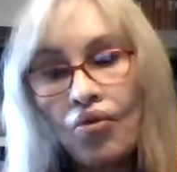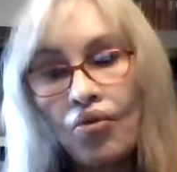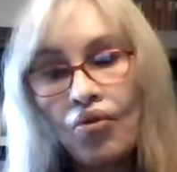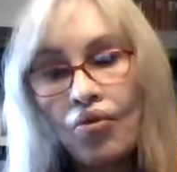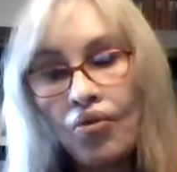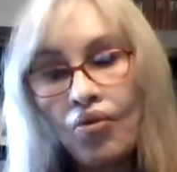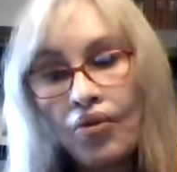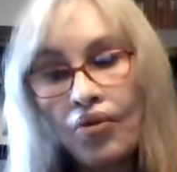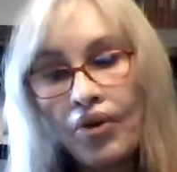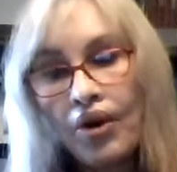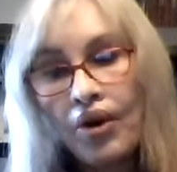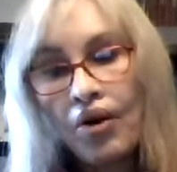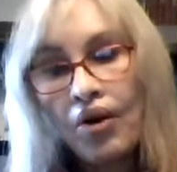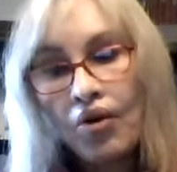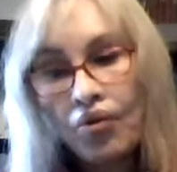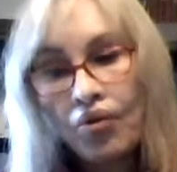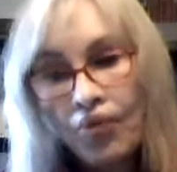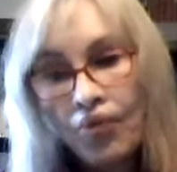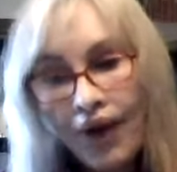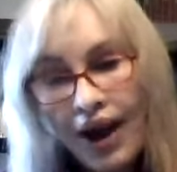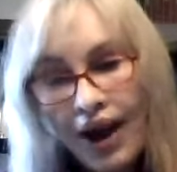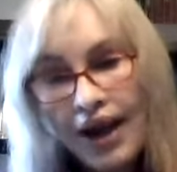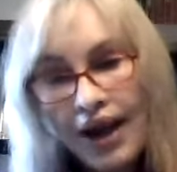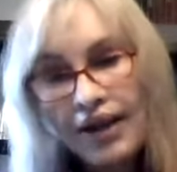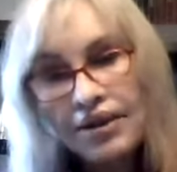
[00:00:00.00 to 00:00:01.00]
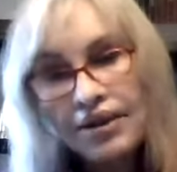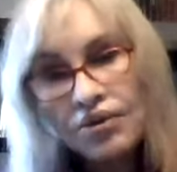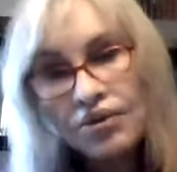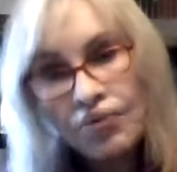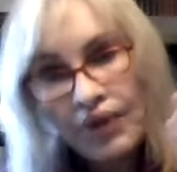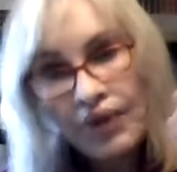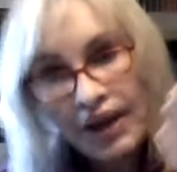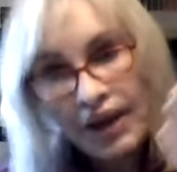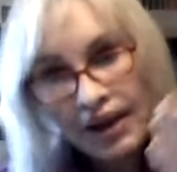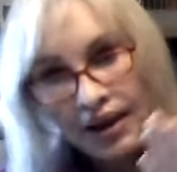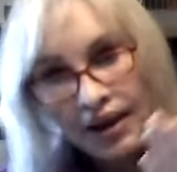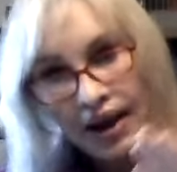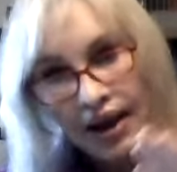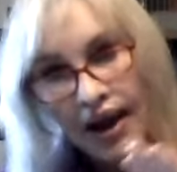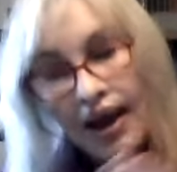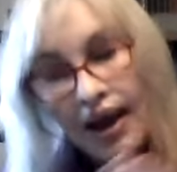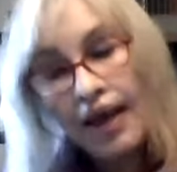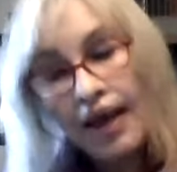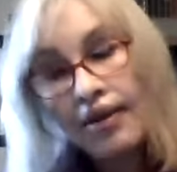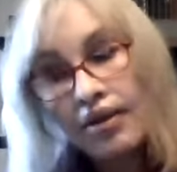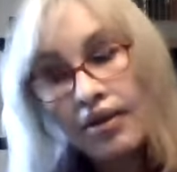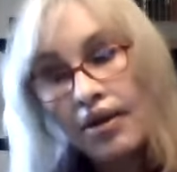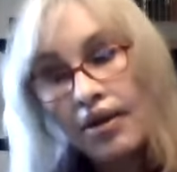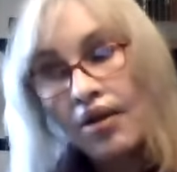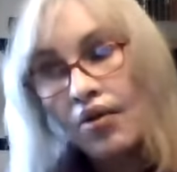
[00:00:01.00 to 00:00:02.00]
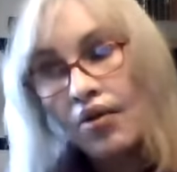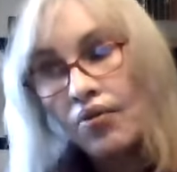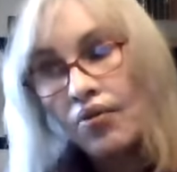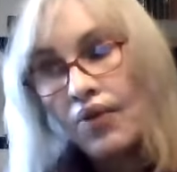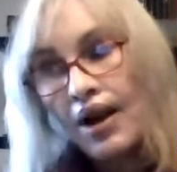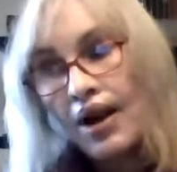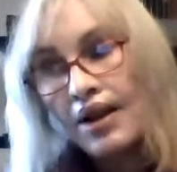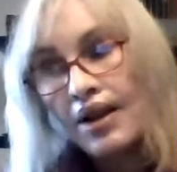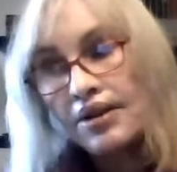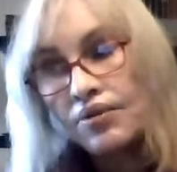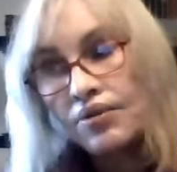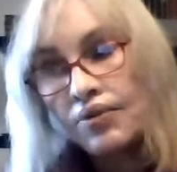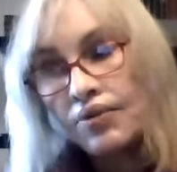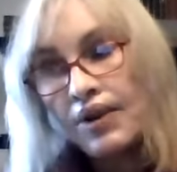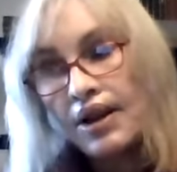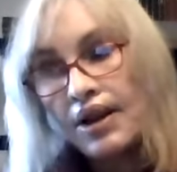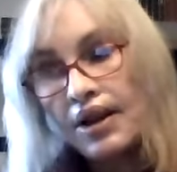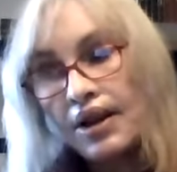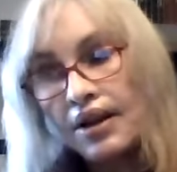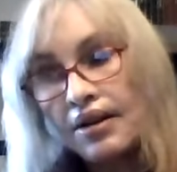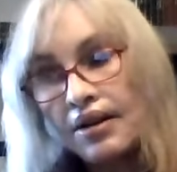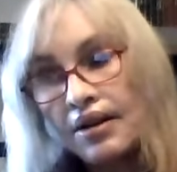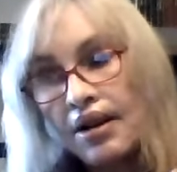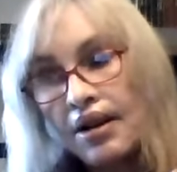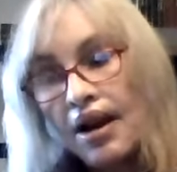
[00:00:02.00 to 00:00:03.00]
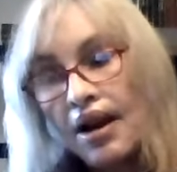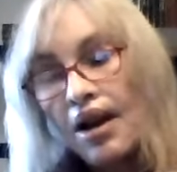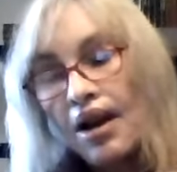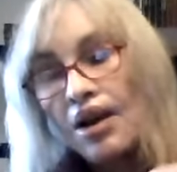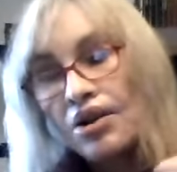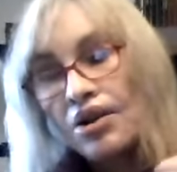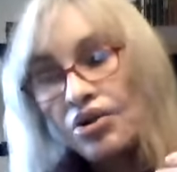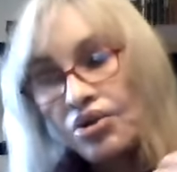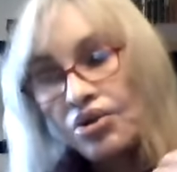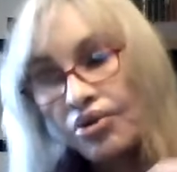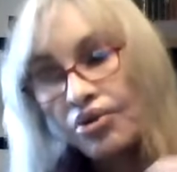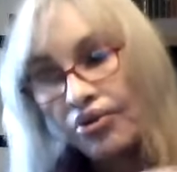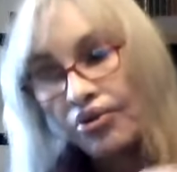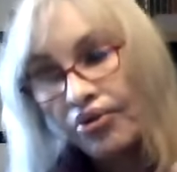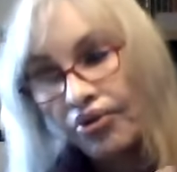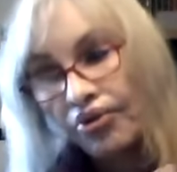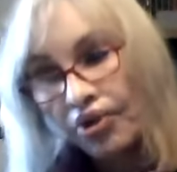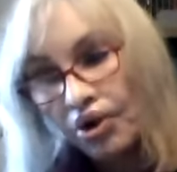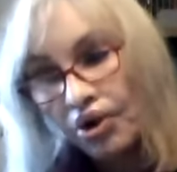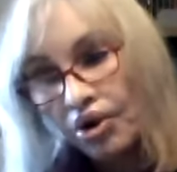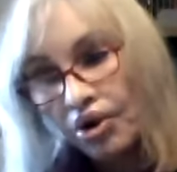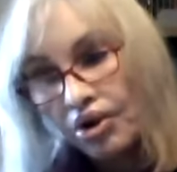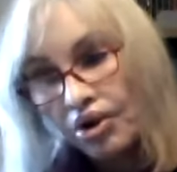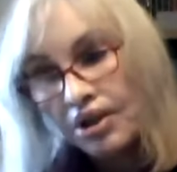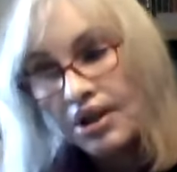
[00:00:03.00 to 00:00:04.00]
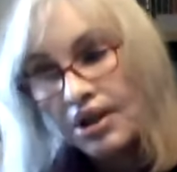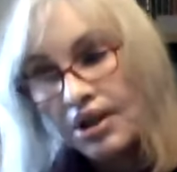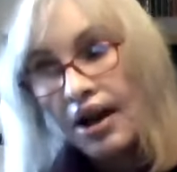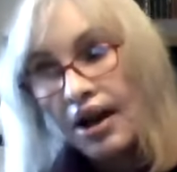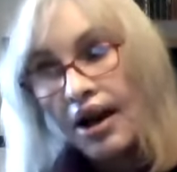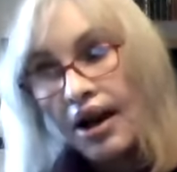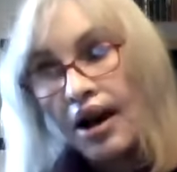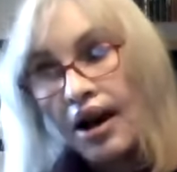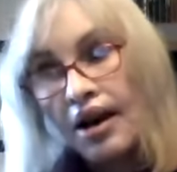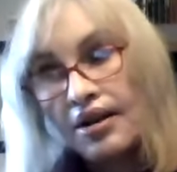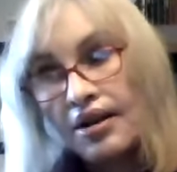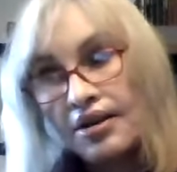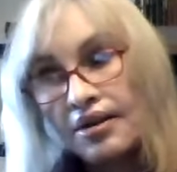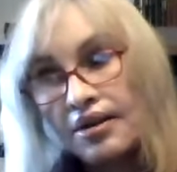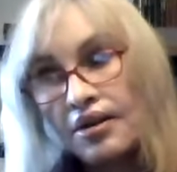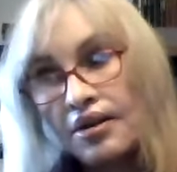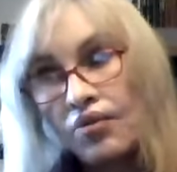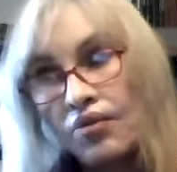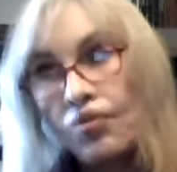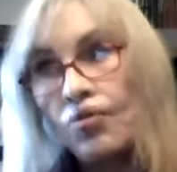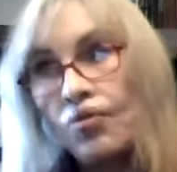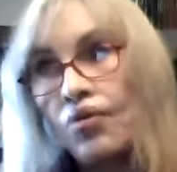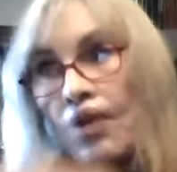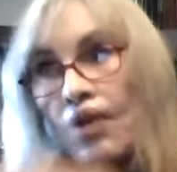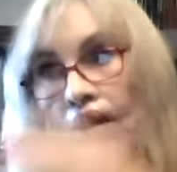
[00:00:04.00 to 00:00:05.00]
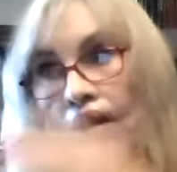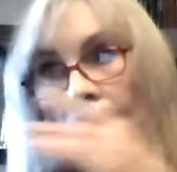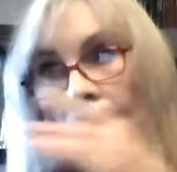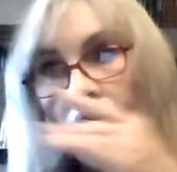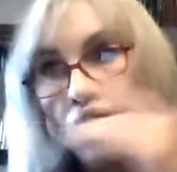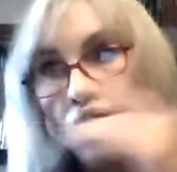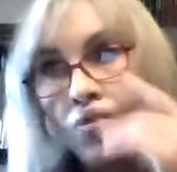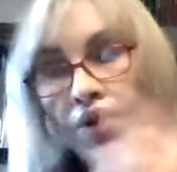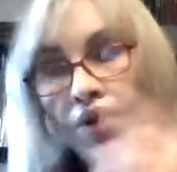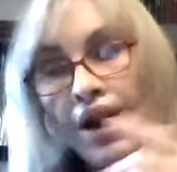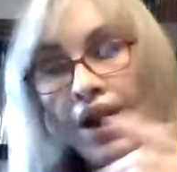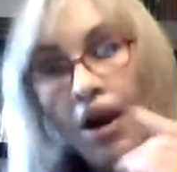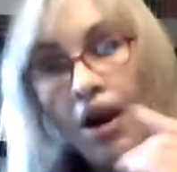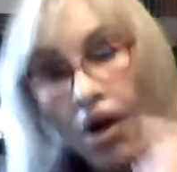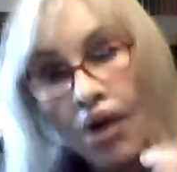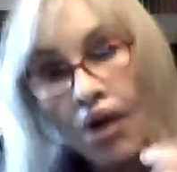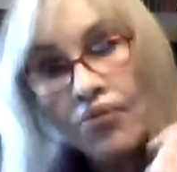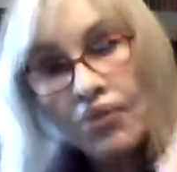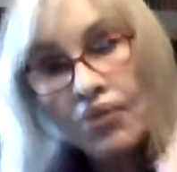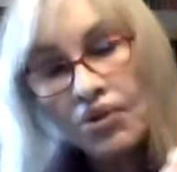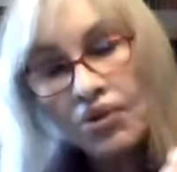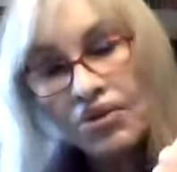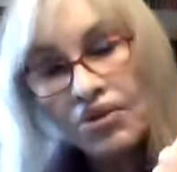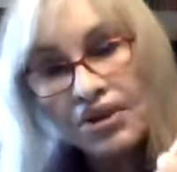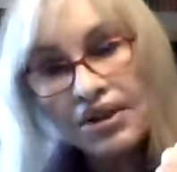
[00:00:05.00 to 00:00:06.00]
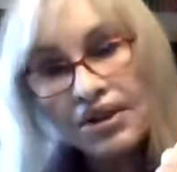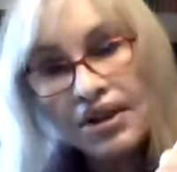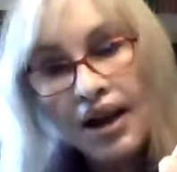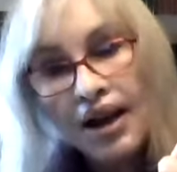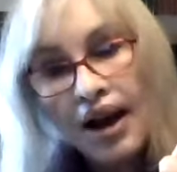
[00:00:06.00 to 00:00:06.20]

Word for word: there are ways we can divert us. We almost,